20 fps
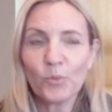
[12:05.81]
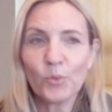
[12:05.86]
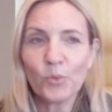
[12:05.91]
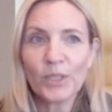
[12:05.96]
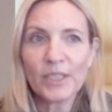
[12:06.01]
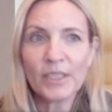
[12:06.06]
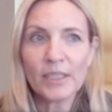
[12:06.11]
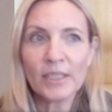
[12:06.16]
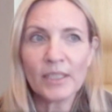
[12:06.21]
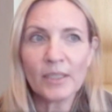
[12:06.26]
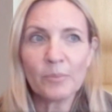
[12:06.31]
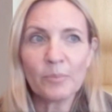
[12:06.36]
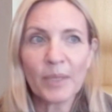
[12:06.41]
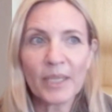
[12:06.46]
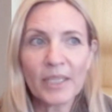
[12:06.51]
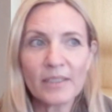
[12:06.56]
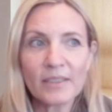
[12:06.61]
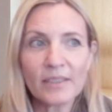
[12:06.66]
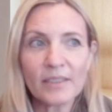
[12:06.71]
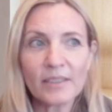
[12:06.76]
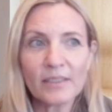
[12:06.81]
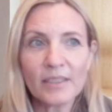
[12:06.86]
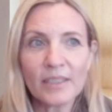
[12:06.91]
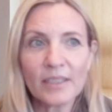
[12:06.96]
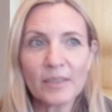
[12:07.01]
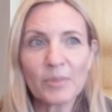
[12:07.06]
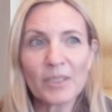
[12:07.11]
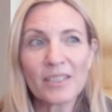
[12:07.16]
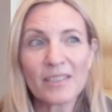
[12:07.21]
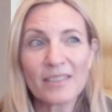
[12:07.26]
we
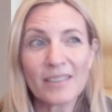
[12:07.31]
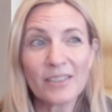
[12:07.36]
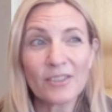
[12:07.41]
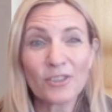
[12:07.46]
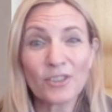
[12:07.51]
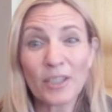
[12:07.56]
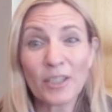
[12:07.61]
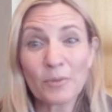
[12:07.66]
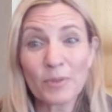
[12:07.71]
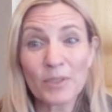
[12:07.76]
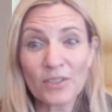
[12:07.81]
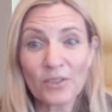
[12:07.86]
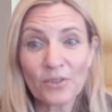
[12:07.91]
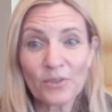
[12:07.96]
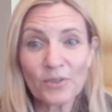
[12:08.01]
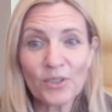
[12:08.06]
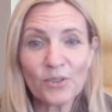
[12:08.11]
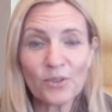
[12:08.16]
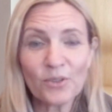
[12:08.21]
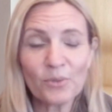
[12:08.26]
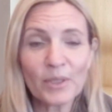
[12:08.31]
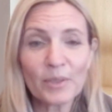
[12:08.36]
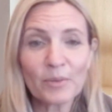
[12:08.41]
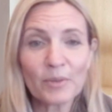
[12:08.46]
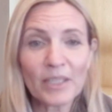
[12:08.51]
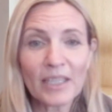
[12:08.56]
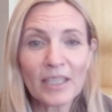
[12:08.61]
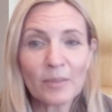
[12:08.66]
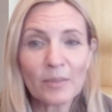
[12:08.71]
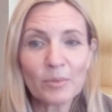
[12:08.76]
basically, because the internet was so new, we
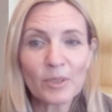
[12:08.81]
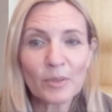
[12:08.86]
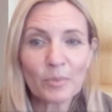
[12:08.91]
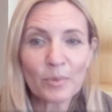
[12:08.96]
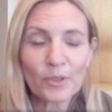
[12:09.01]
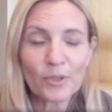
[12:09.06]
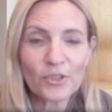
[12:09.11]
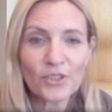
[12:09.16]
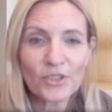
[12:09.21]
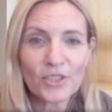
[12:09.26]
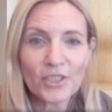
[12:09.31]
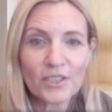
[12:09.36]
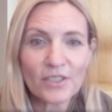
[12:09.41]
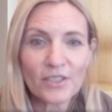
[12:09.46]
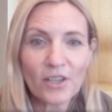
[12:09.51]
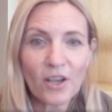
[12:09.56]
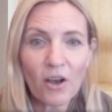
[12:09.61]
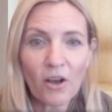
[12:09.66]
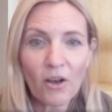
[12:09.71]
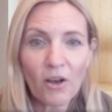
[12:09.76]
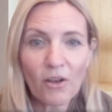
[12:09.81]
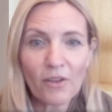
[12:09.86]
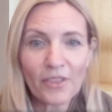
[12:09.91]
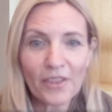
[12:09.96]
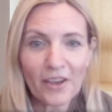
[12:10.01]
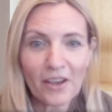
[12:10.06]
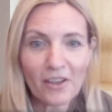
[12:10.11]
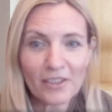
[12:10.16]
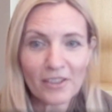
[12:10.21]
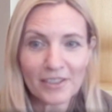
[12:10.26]
were able to purchase all
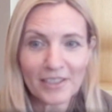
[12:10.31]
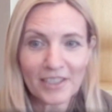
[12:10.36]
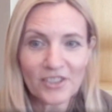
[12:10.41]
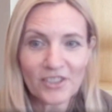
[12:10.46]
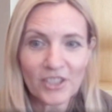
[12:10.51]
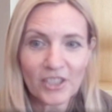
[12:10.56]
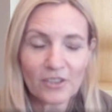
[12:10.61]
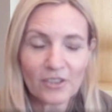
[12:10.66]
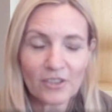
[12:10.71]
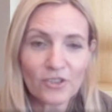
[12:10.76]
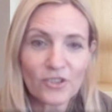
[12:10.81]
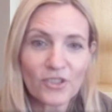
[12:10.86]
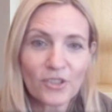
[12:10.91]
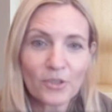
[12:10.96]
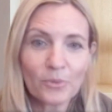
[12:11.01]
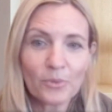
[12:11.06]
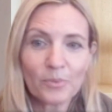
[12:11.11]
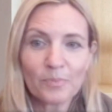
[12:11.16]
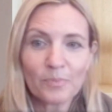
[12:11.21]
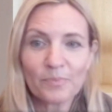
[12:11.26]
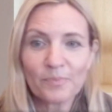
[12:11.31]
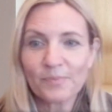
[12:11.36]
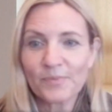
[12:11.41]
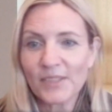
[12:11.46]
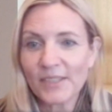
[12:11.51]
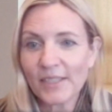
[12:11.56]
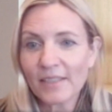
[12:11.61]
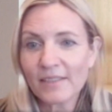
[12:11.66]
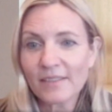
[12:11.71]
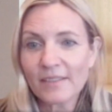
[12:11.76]
the holiday channels. So
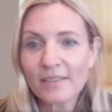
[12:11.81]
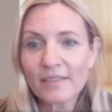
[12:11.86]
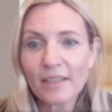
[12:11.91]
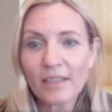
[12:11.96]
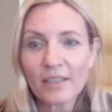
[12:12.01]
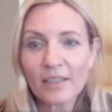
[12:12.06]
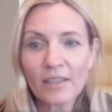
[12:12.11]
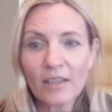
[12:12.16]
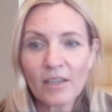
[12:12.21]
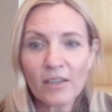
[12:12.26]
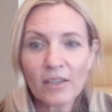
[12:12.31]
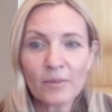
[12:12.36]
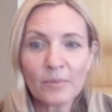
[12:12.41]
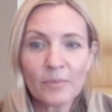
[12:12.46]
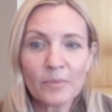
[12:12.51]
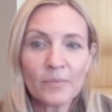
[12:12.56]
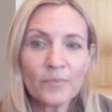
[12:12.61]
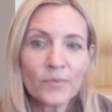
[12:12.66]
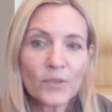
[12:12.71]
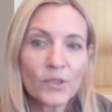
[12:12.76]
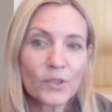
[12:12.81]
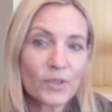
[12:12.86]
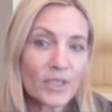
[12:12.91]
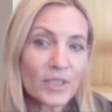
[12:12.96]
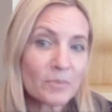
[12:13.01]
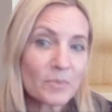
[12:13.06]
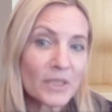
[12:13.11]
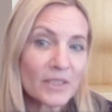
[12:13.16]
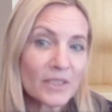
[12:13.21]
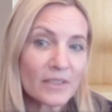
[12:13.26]
Santa.com,
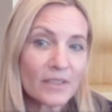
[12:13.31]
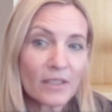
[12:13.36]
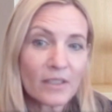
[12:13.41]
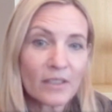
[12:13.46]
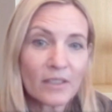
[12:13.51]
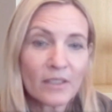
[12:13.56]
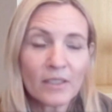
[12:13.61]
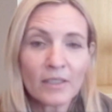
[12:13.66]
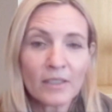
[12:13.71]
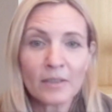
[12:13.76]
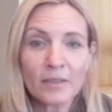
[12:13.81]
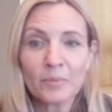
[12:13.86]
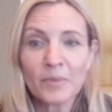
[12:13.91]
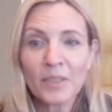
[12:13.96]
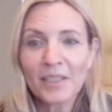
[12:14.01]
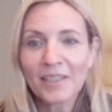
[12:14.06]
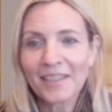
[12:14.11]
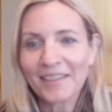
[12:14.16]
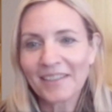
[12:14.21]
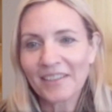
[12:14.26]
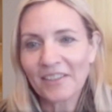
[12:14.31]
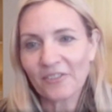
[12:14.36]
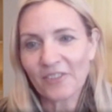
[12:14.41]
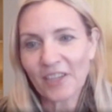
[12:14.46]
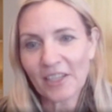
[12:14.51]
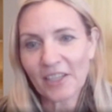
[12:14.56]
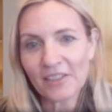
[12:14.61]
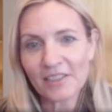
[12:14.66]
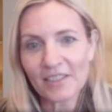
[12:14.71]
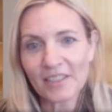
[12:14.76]
Christmas.com,
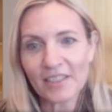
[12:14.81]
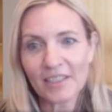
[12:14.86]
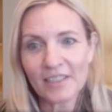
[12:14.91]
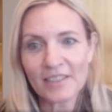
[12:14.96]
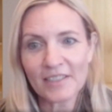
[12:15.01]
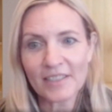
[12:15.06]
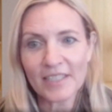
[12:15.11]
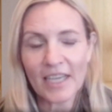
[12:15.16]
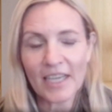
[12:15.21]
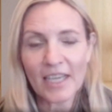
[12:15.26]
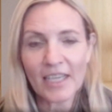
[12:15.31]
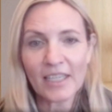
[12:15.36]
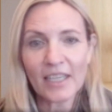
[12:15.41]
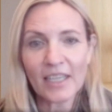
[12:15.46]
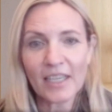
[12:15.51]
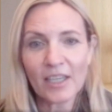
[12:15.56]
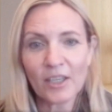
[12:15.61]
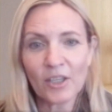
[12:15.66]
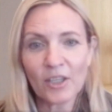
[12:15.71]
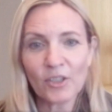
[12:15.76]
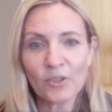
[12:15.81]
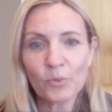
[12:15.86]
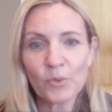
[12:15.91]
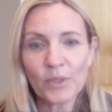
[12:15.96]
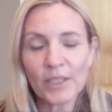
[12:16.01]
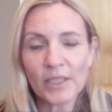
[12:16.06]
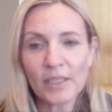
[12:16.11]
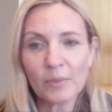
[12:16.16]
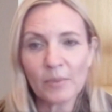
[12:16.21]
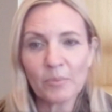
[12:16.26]
Valentine's Day. And
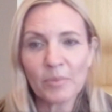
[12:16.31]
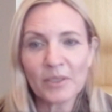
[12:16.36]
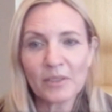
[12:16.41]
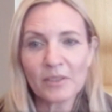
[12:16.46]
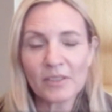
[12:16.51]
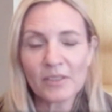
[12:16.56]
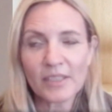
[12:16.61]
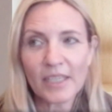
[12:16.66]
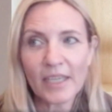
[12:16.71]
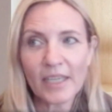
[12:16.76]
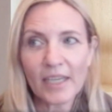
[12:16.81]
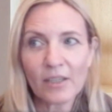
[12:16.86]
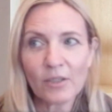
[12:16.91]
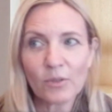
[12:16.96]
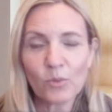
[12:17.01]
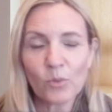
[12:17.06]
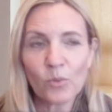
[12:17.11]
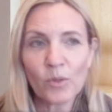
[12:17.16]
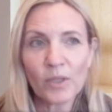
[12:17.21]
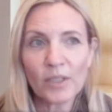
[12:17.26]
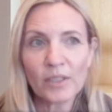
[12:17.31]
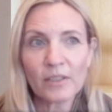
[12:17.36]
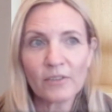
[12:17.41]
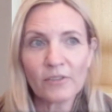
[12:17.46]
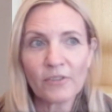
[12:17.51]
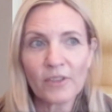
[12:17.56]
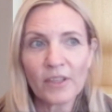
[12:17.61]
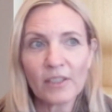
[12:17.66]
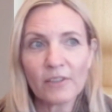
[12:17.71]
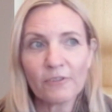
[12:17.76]
we built out one
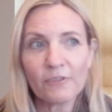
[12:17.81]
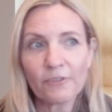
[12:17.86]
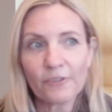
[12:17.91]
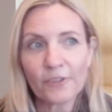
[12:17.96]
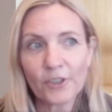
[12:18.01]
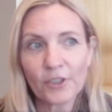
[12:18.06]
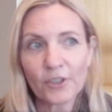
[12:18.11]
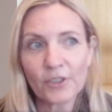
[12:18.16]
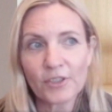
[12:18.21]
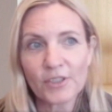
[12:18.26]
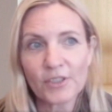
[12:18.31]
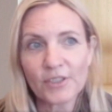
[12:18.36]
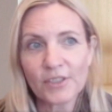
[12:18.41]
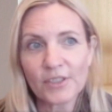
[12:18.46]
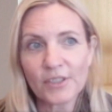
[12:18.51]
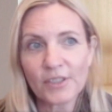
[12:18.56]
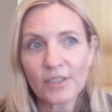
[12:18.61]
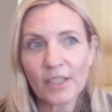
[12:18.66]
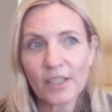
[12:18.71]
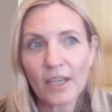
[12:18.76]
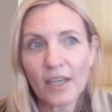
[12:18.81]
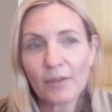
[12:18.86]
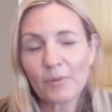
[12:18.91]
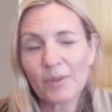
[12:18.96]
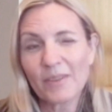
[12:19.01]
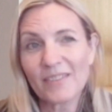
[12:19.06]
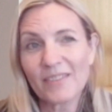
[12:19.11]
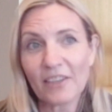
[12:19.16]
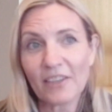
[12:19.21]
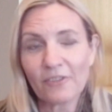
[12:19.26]
of the first, I
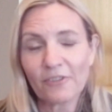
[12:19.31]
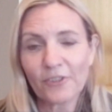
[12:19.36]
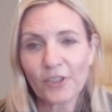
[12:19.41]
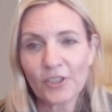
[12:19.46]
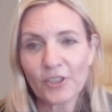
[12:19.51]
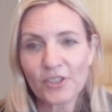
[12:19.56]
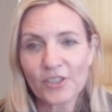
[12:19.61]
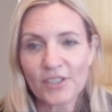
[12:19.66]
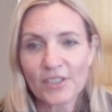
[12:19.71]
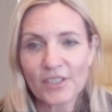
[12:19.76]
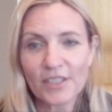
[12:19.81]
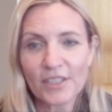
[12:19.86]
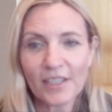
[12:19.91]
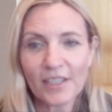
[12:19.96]
would say first,